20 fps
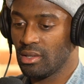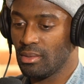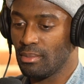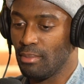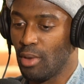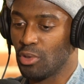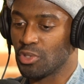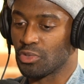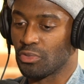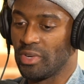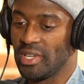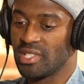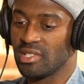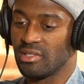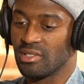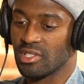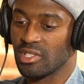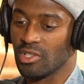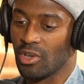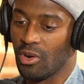Most
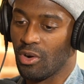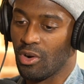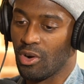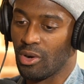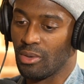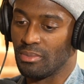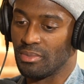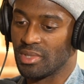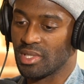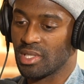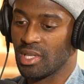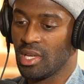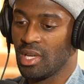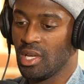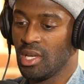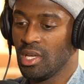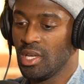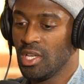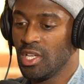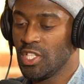recent storms,
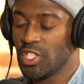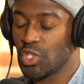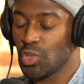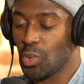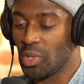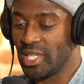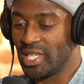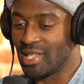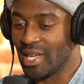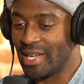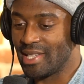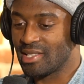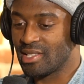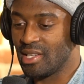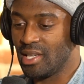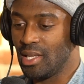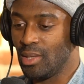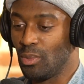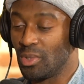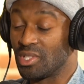
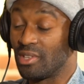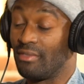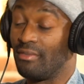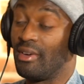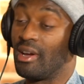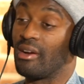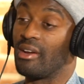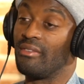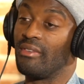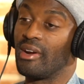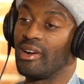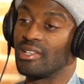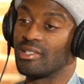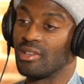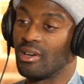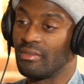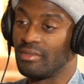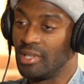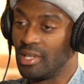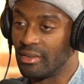2019 was a very, very
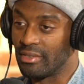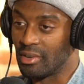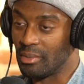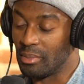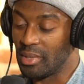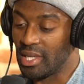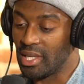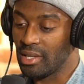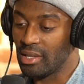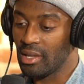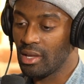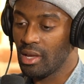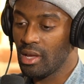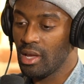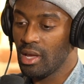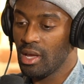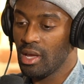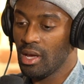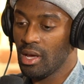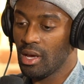tough year for me.
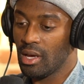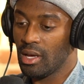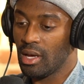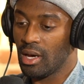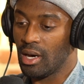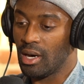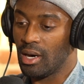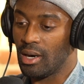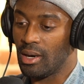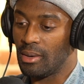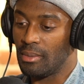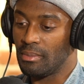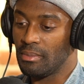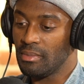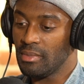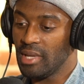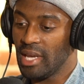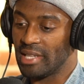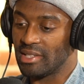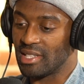
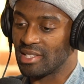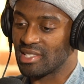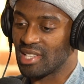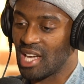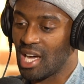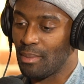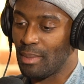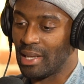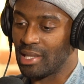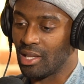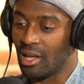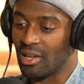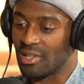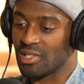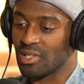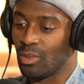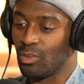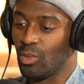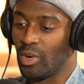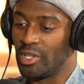At the time, I
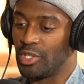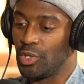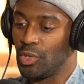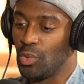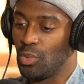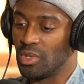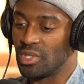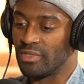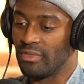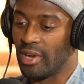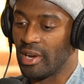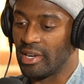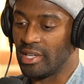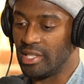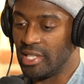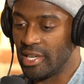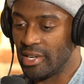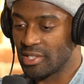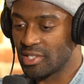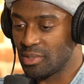lost someone who was very
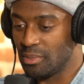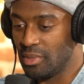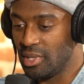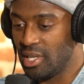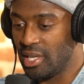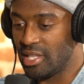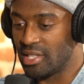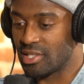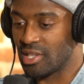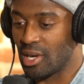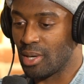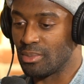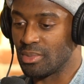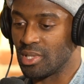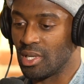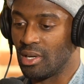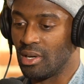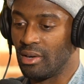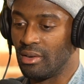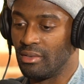dear to me in
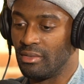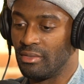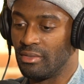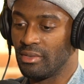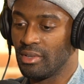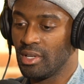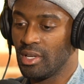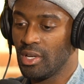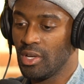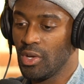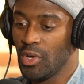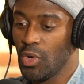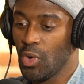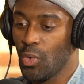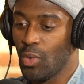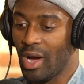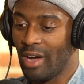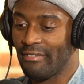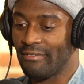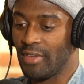terms of
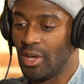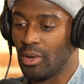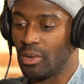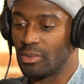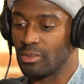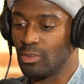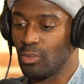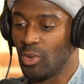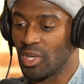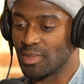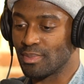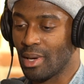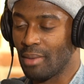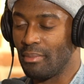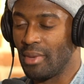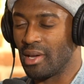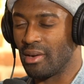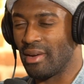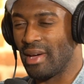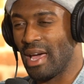who I felt was my
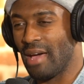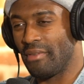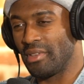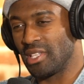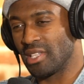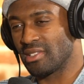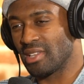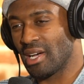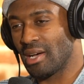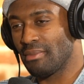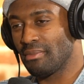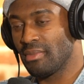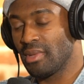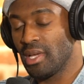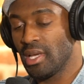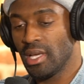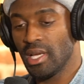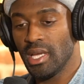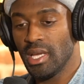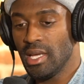better half at the time.
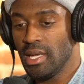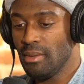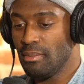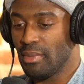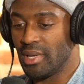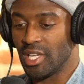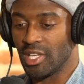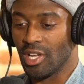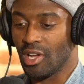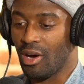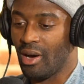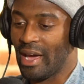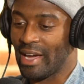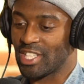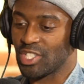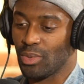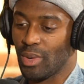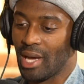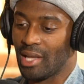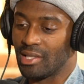But in all
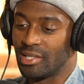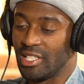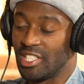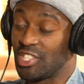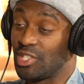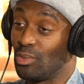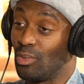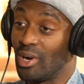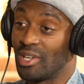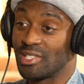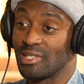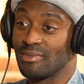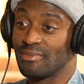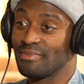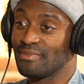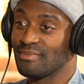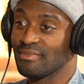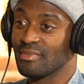actuality, she wasn't.